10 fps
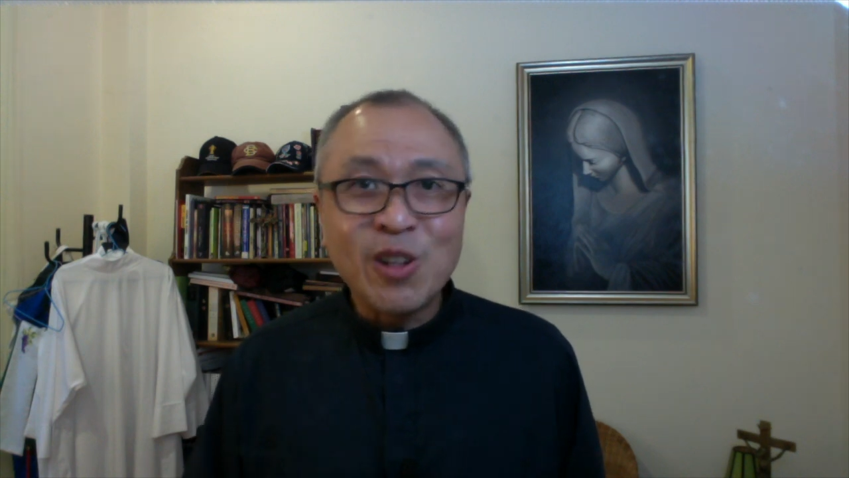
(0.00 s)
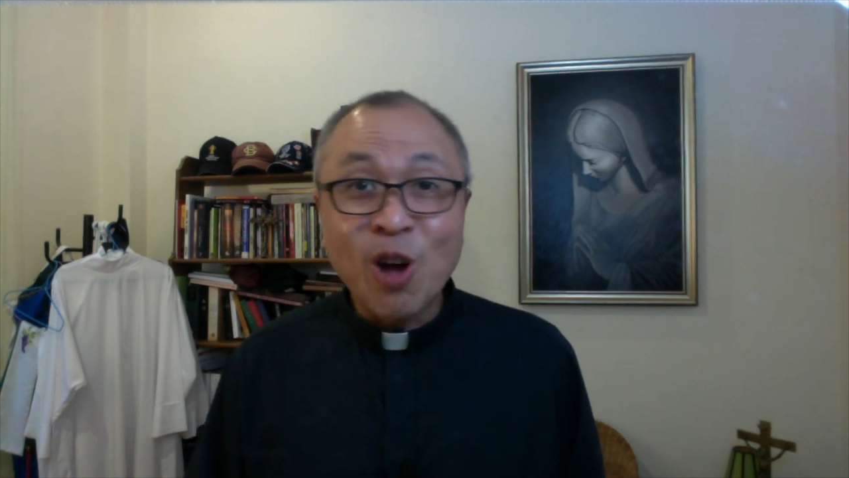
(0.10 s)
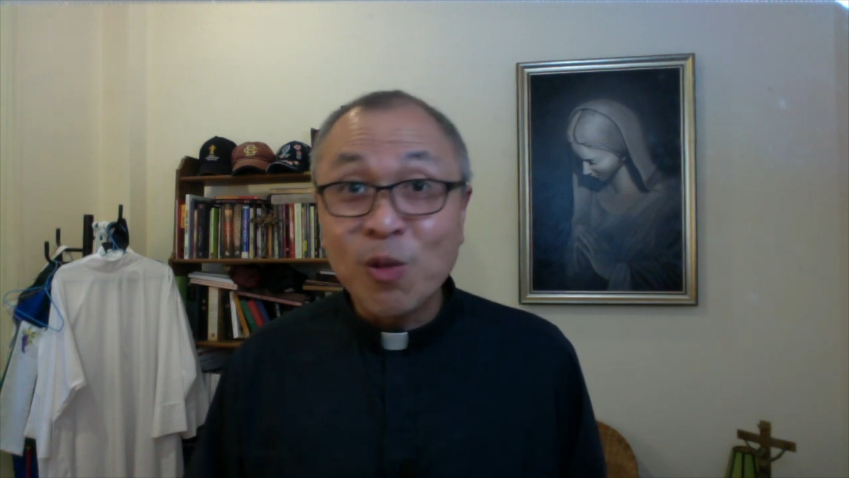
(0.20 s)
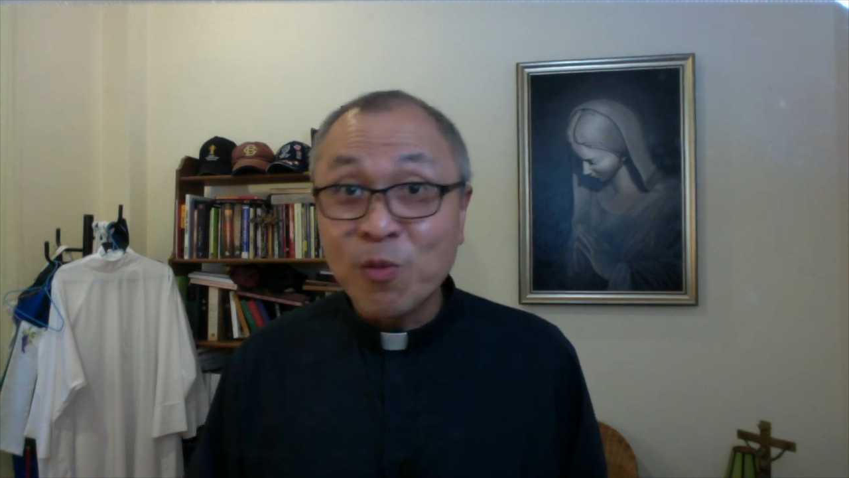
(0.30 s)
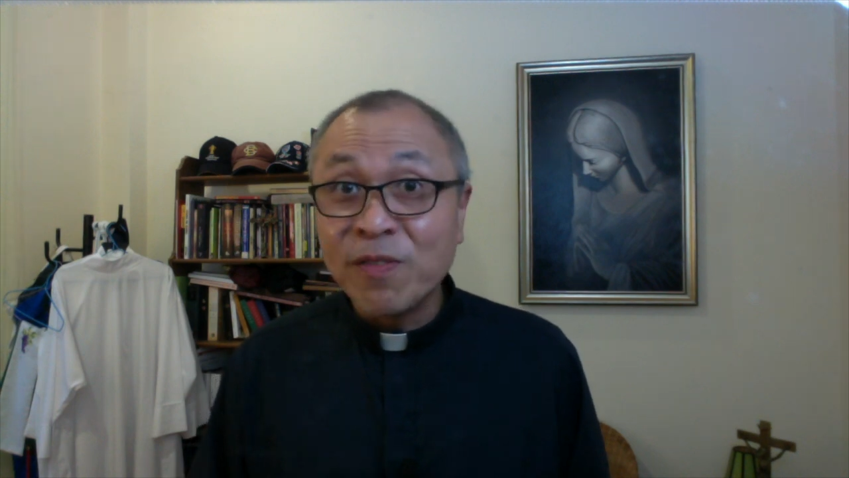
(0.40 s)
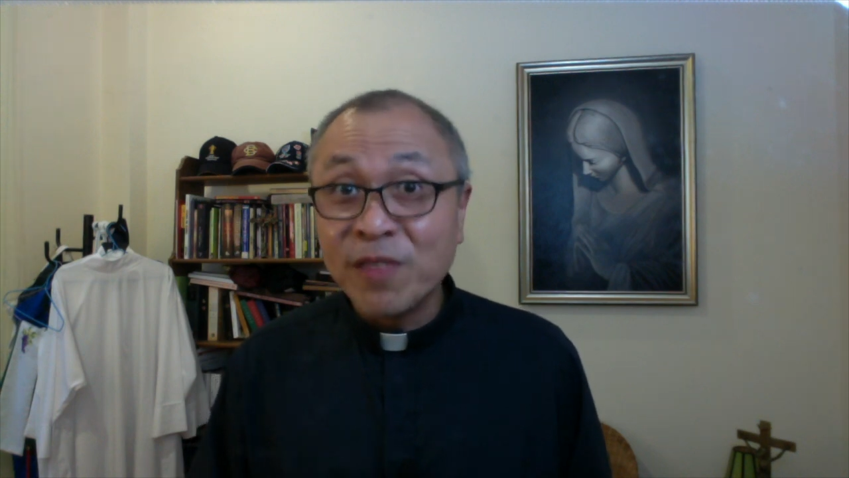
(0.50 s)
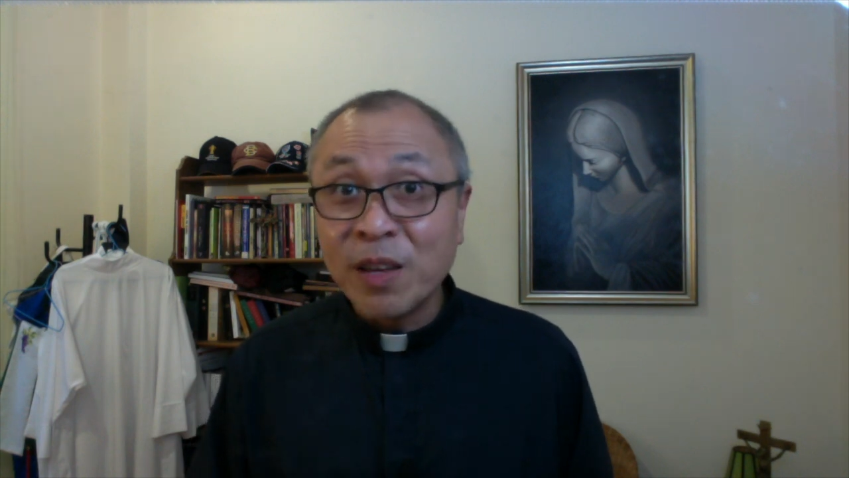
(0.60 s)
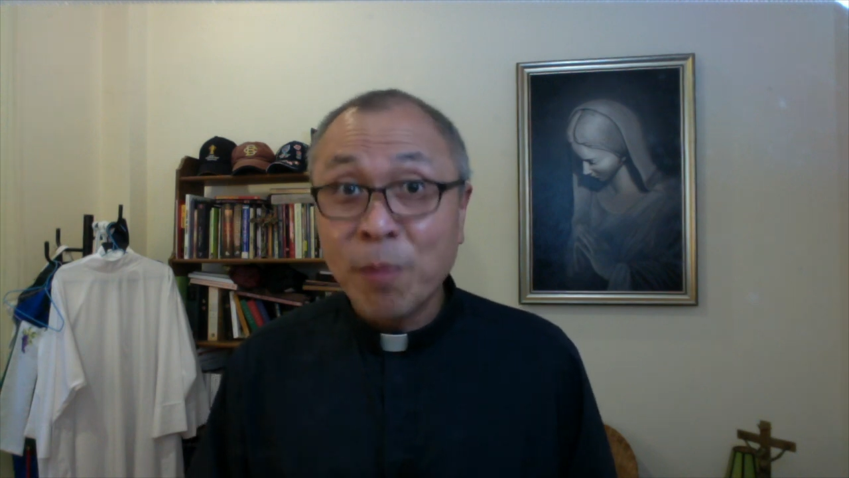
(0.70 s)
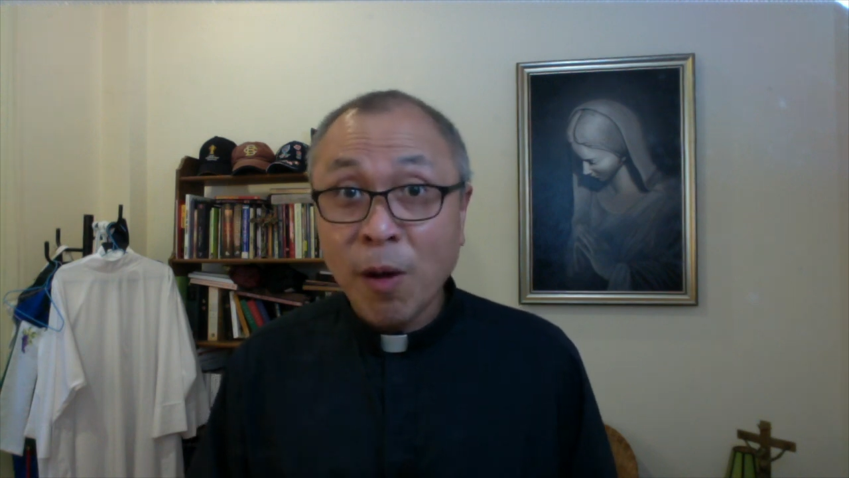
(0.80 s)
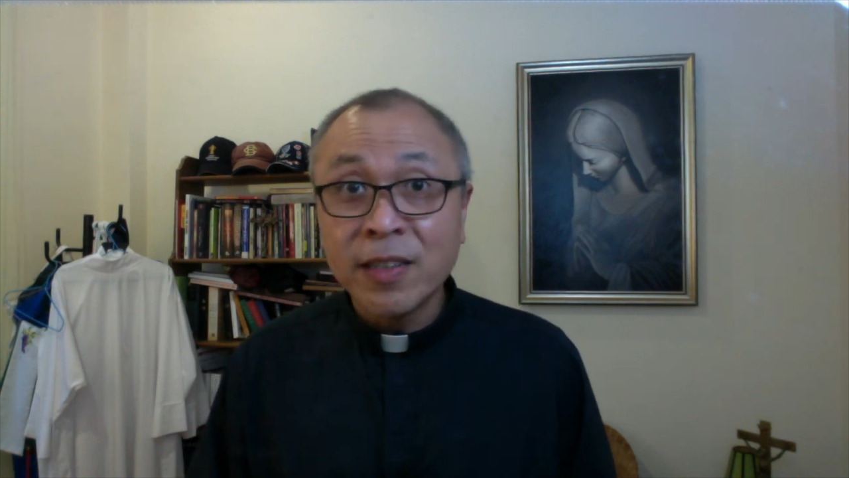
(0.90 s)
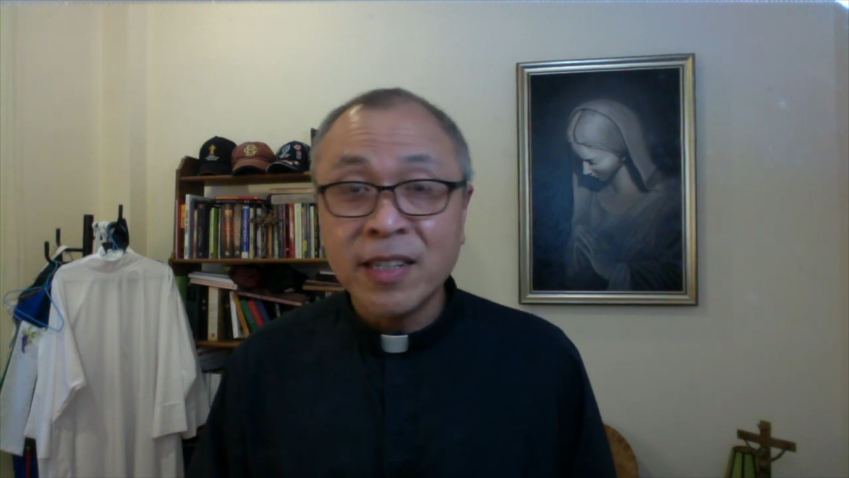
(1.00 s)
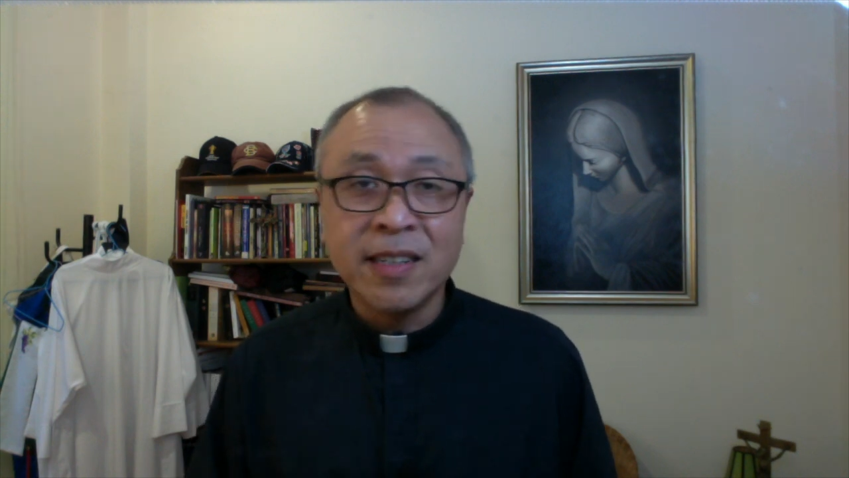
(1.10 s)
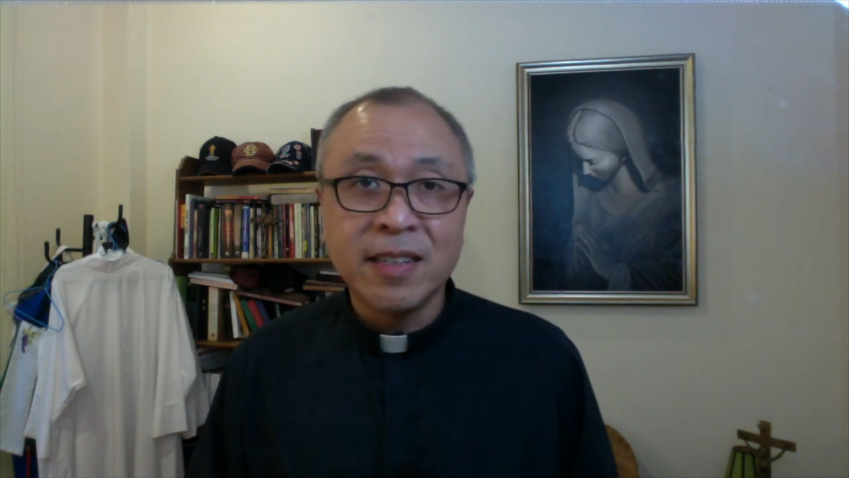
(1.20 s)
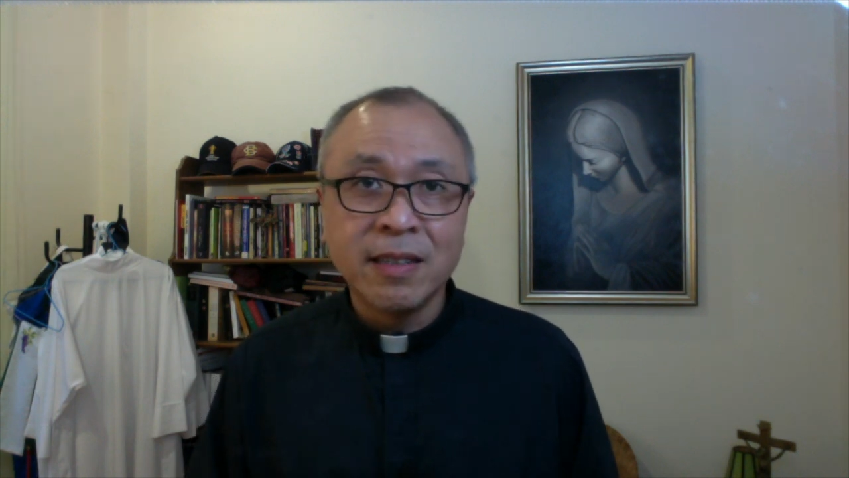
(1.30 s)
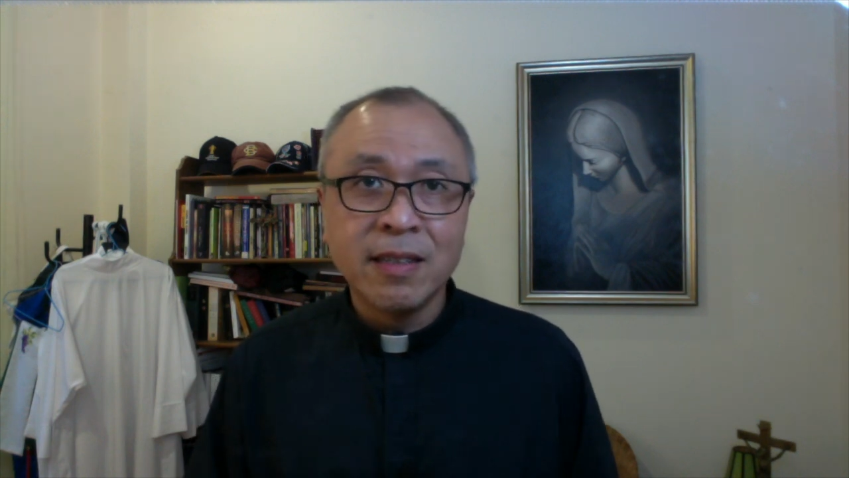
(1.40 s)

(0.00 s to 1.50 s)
not with the potter.